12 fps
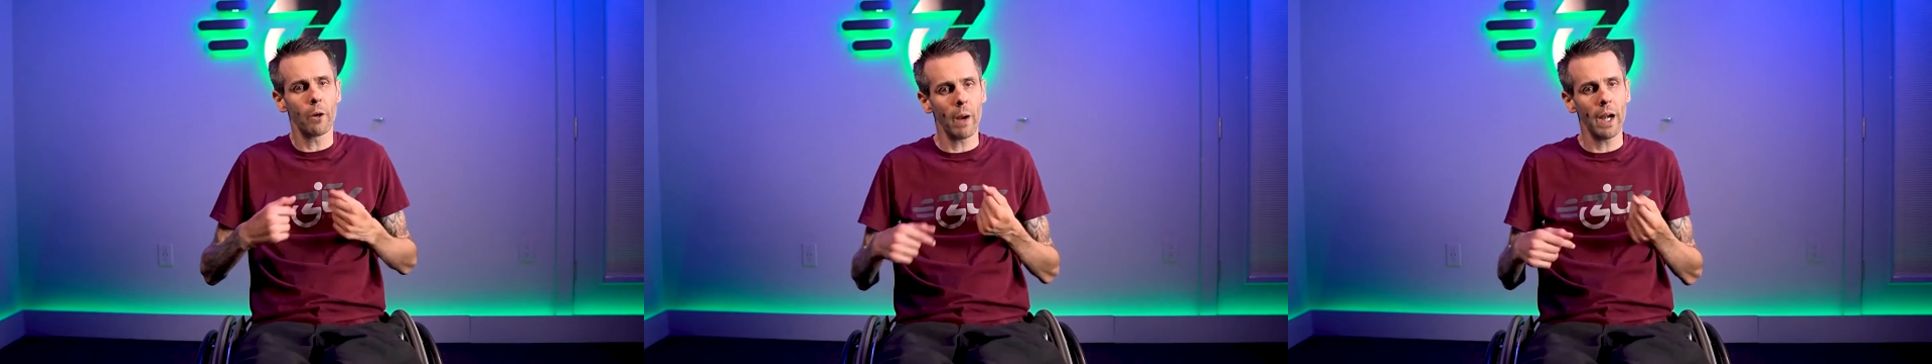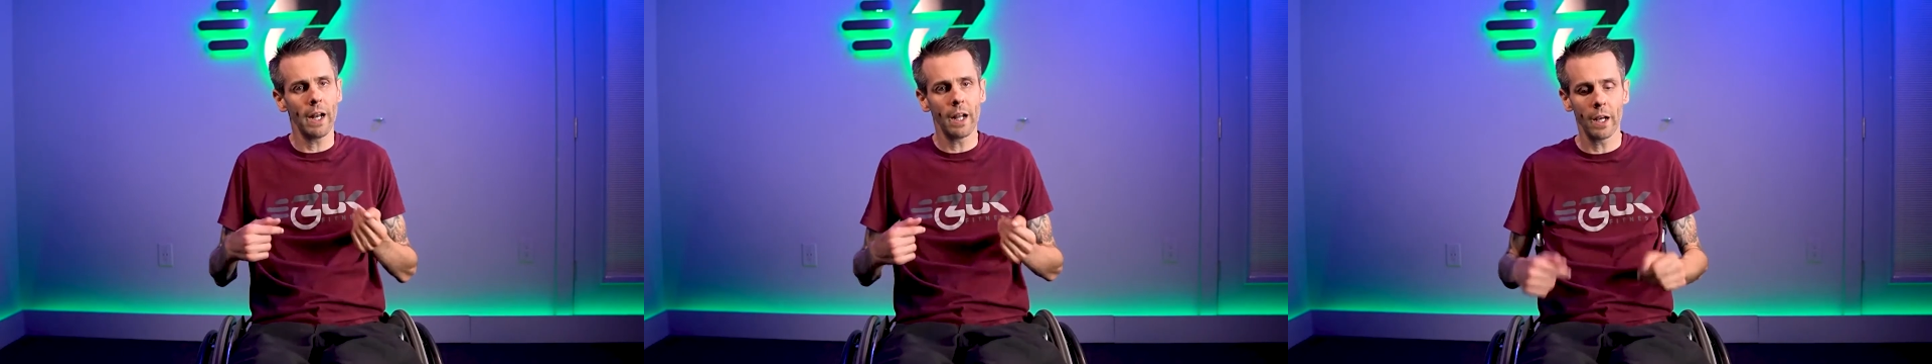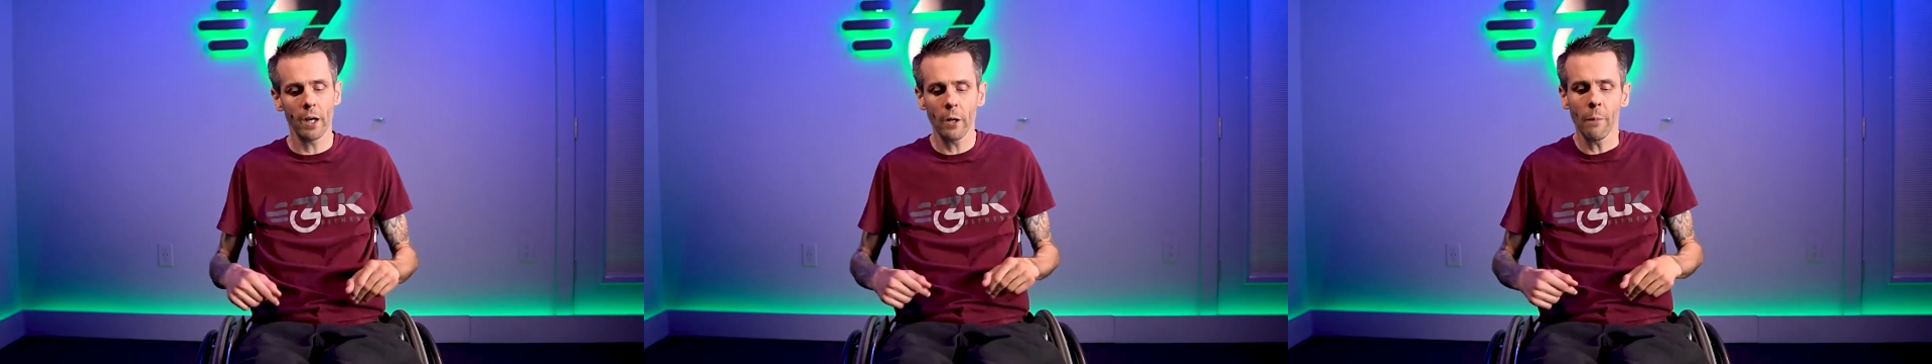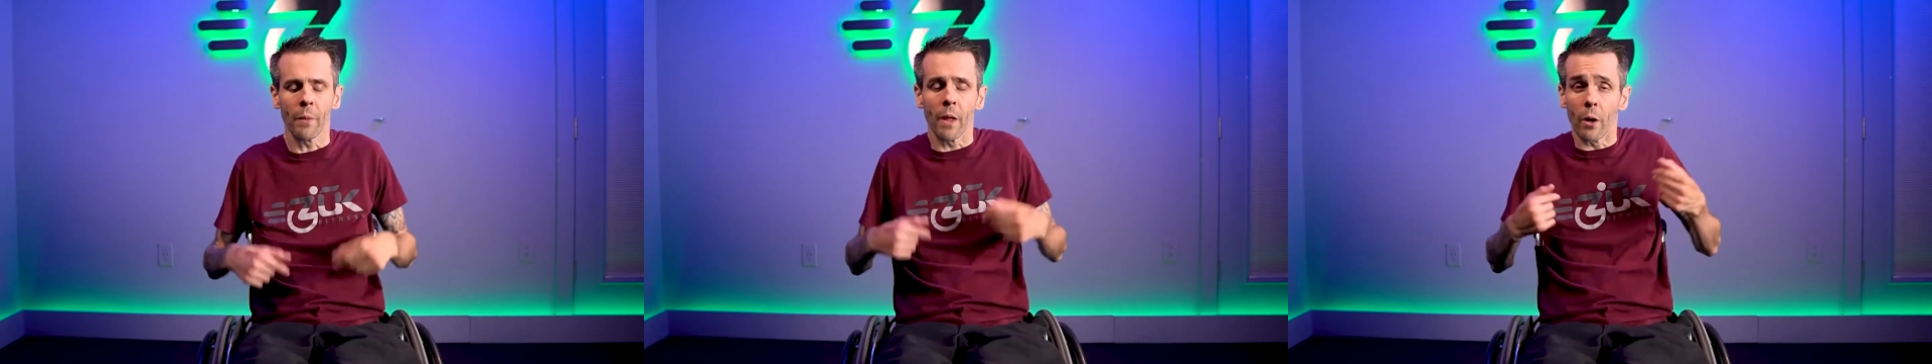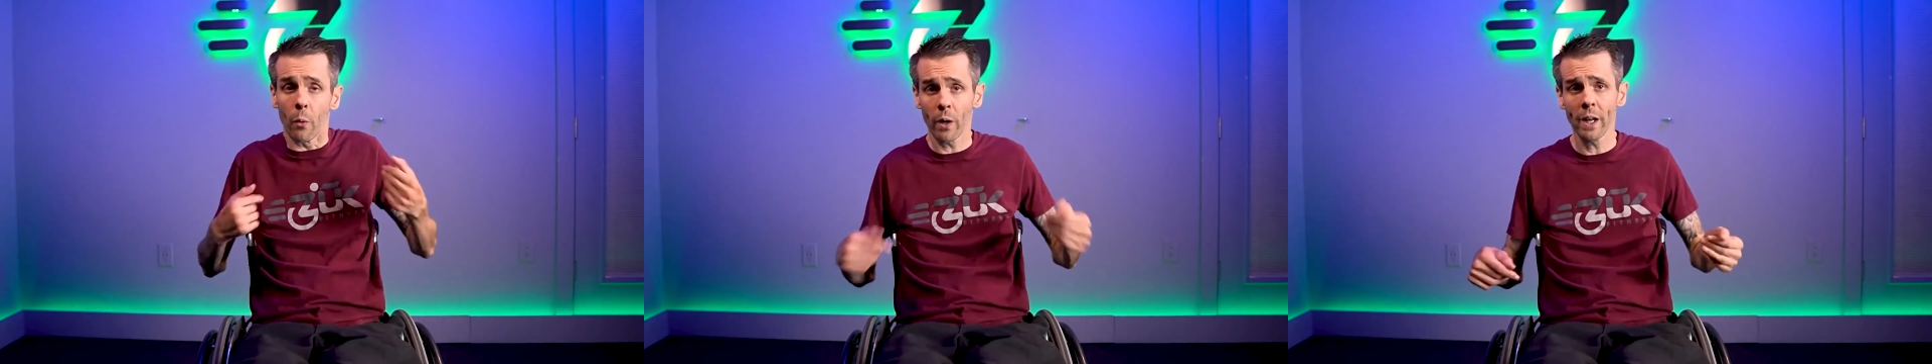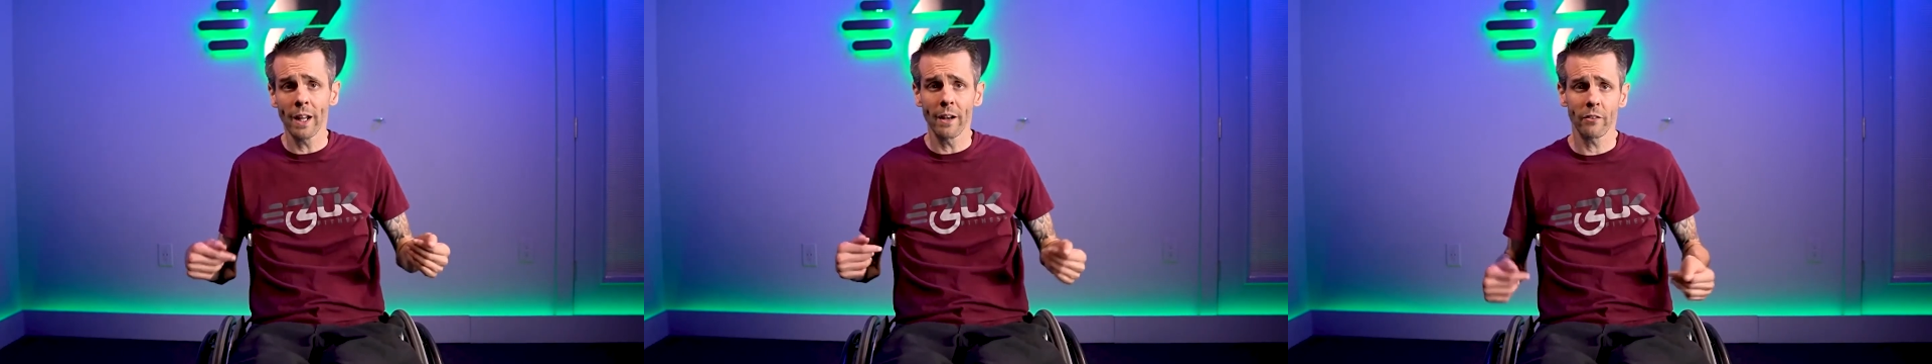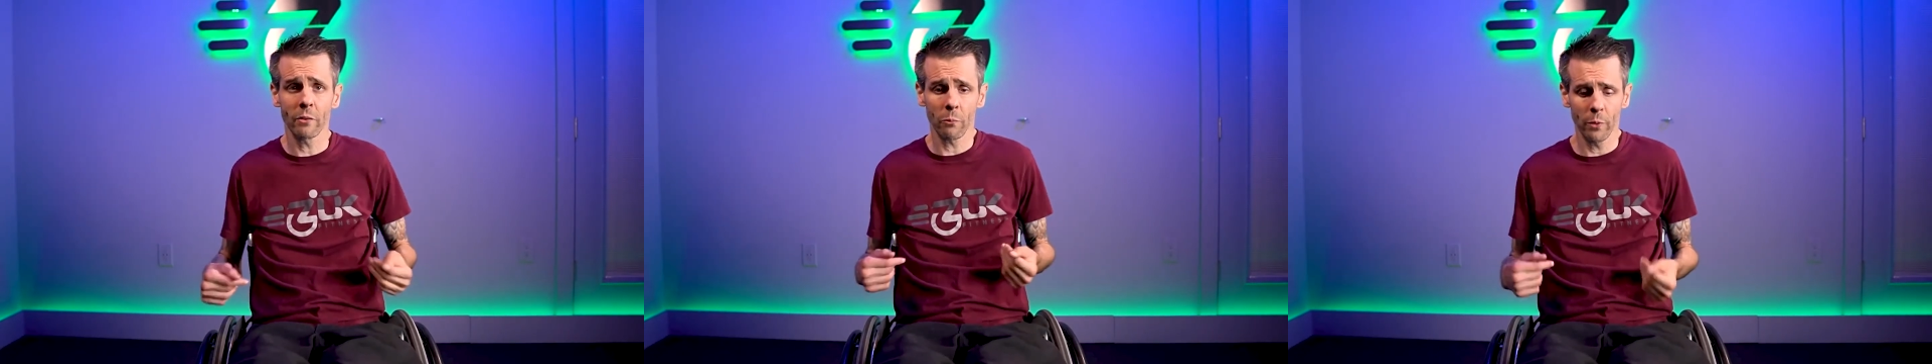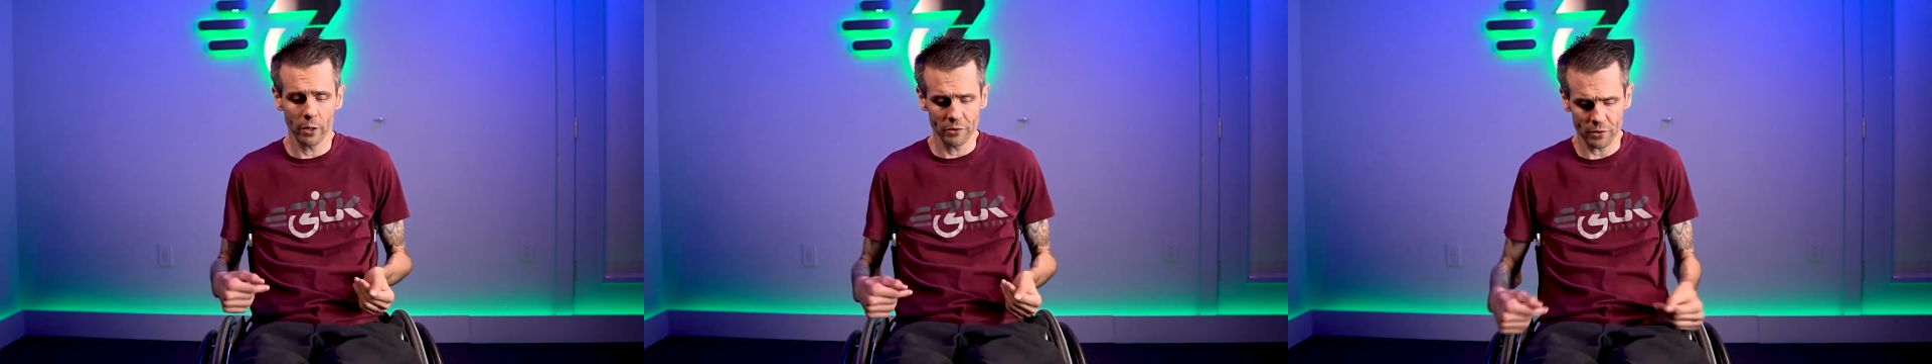ready to go, we're gonna get into some
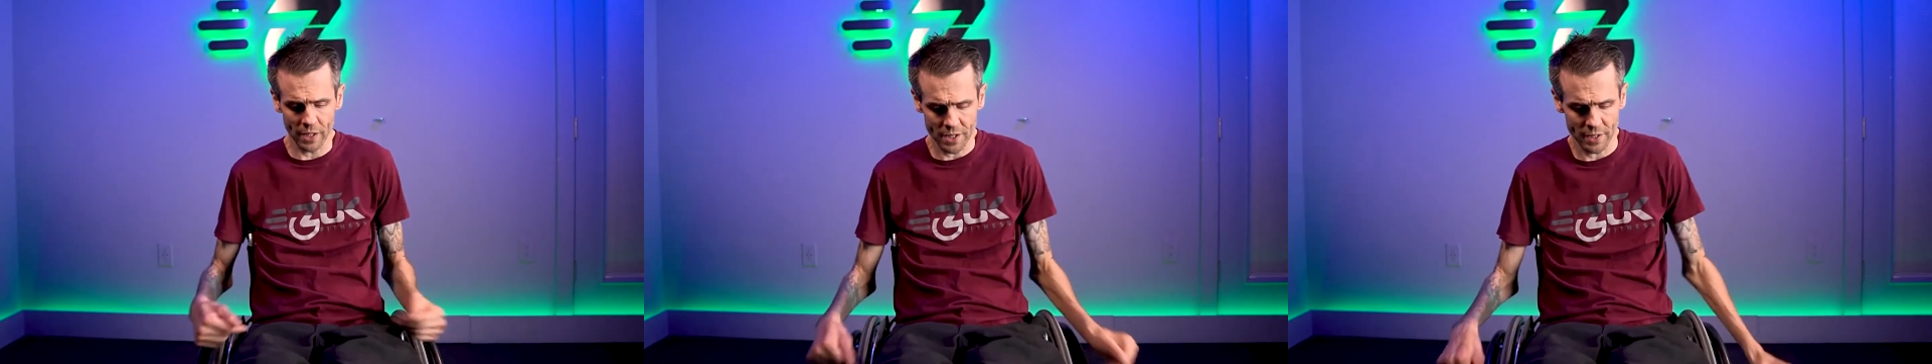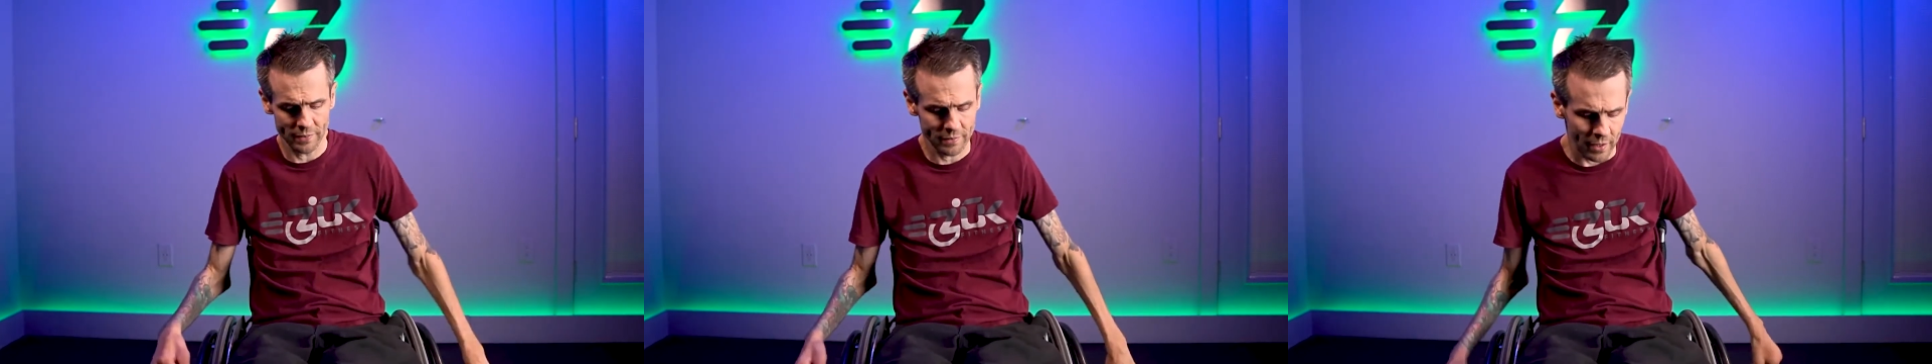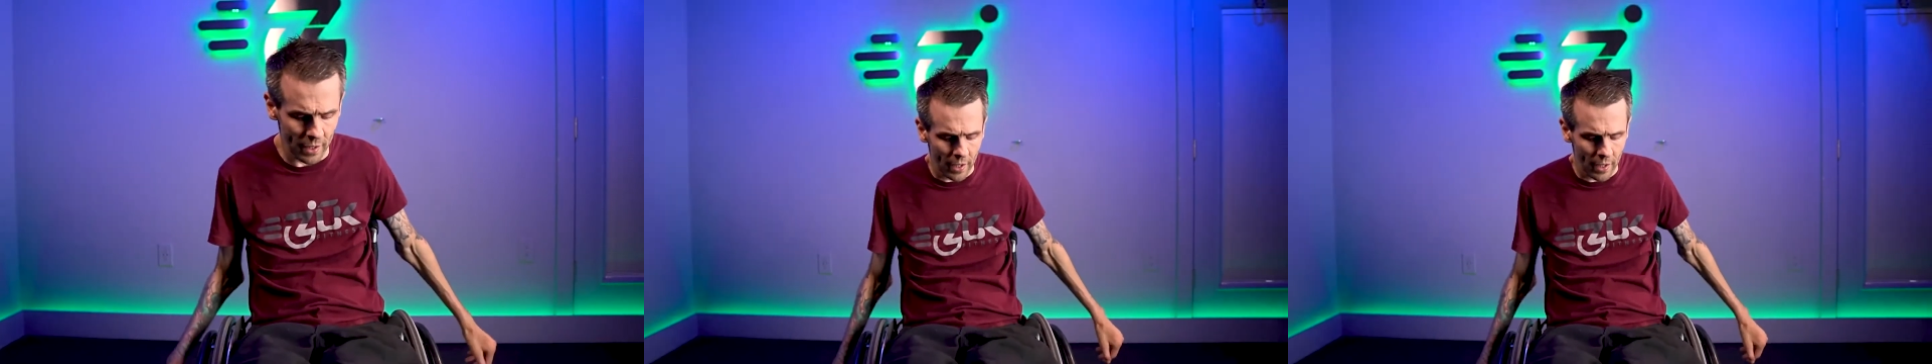real stretches.